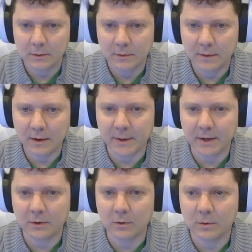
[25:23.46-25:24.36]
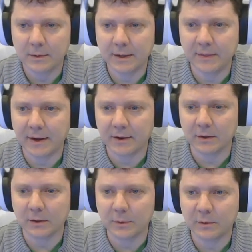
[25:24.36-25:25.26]
There we go, cool. Get the
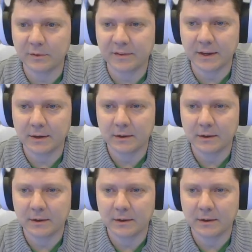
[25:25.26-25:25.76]
Arilu into a fight.